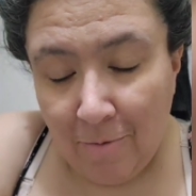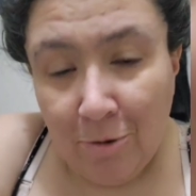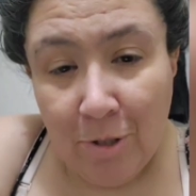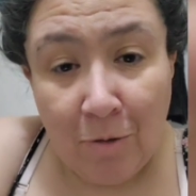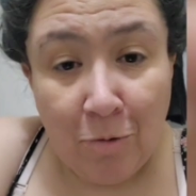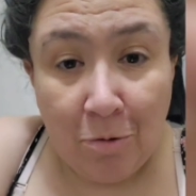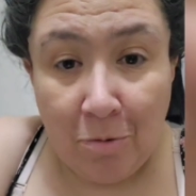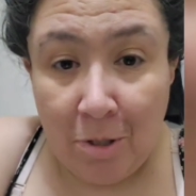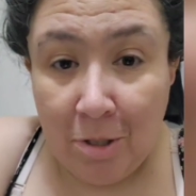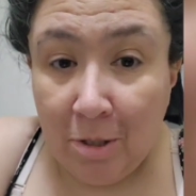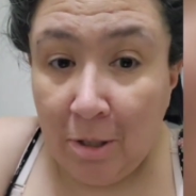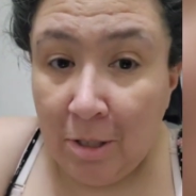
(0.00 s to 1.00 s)
for several
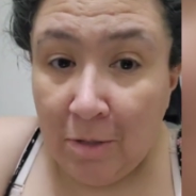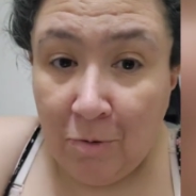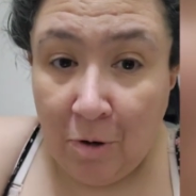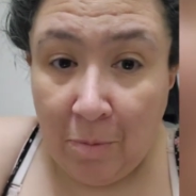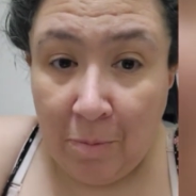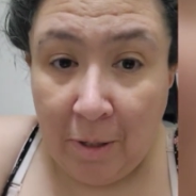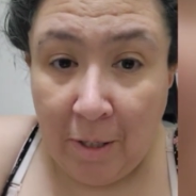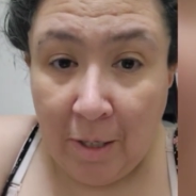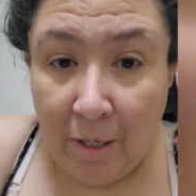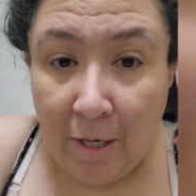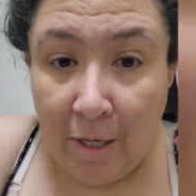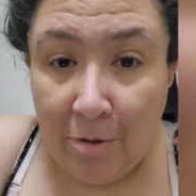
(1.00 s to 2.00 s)
reasons, least of all
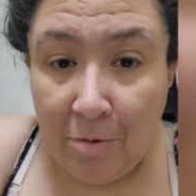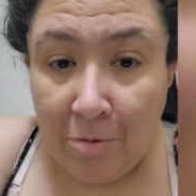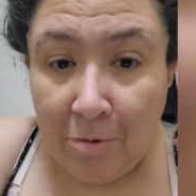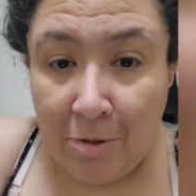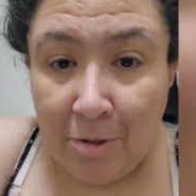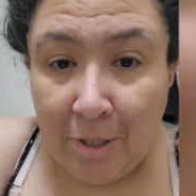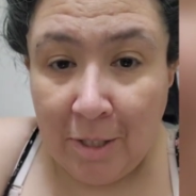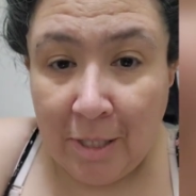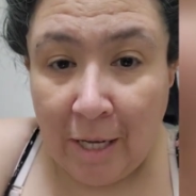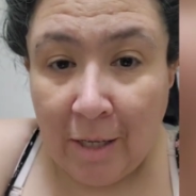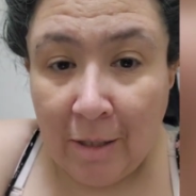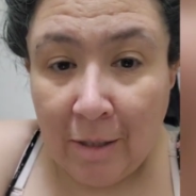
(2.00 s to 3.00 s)
being I don't
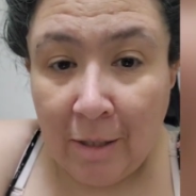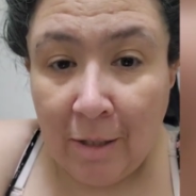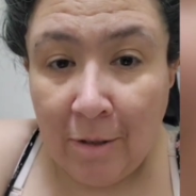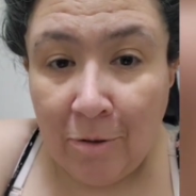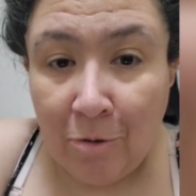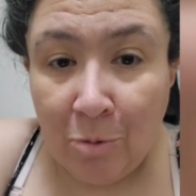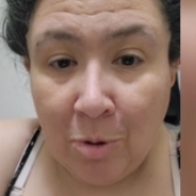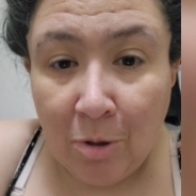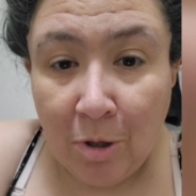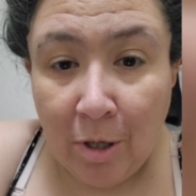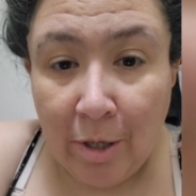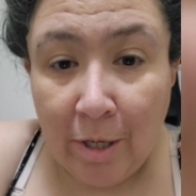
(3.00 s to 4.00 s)
exactly do a
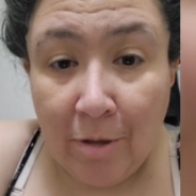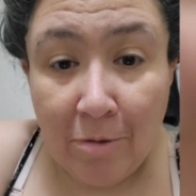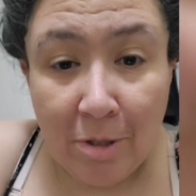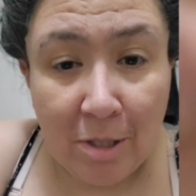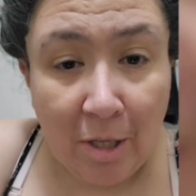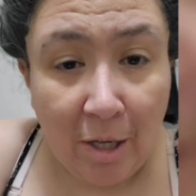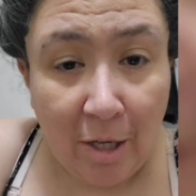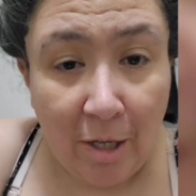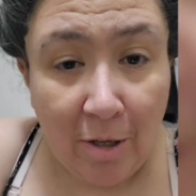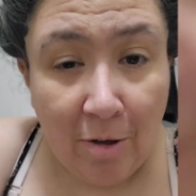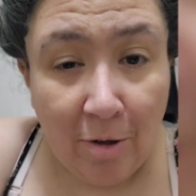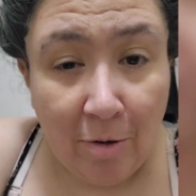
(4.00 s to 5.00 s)
lot
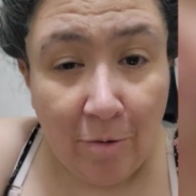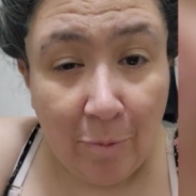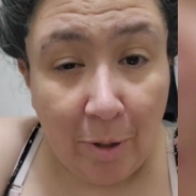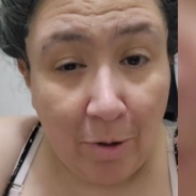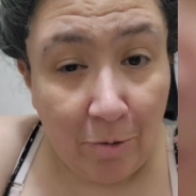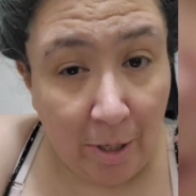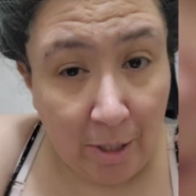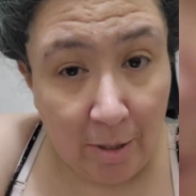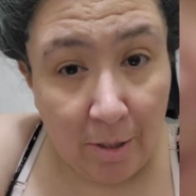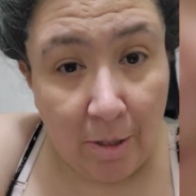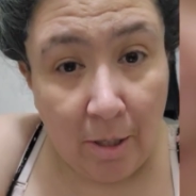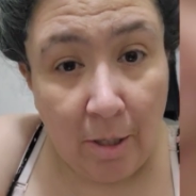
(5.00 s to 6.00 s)
outside of my grad
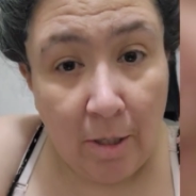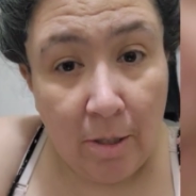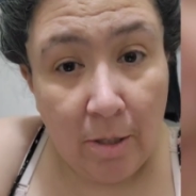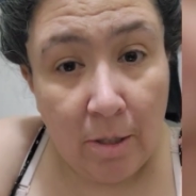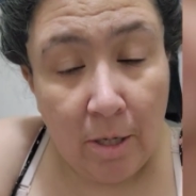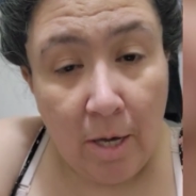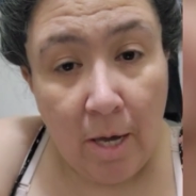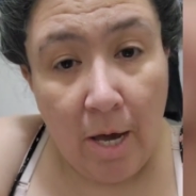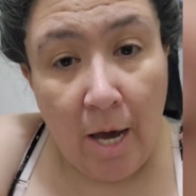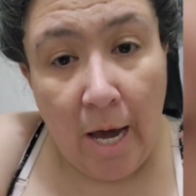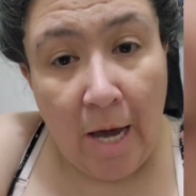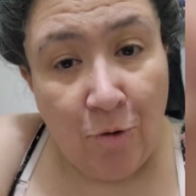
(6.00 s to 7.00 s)
studies
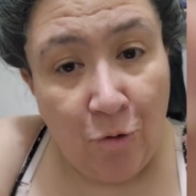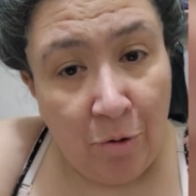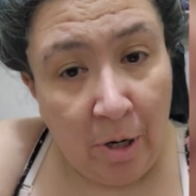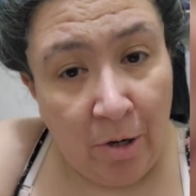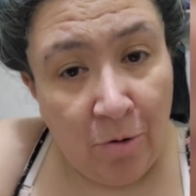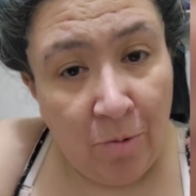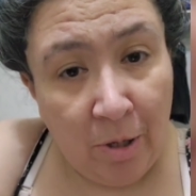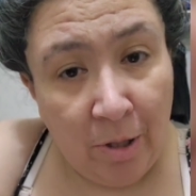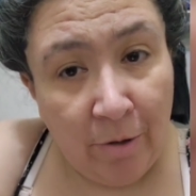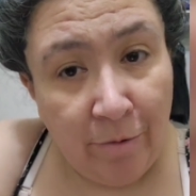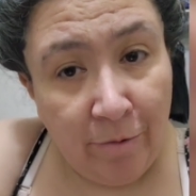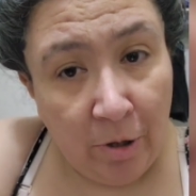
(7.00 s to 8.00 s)
and trying to
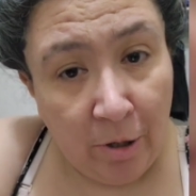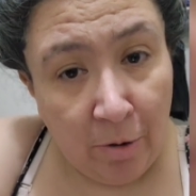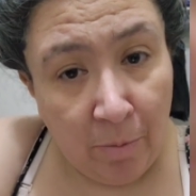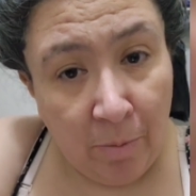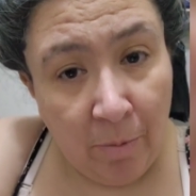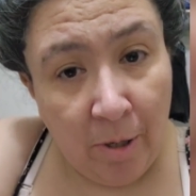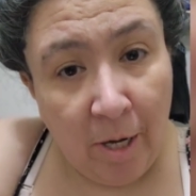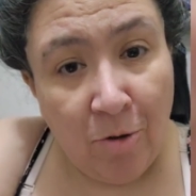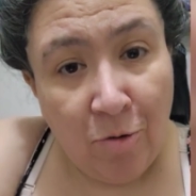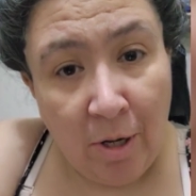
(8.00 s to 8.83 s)
run the farm and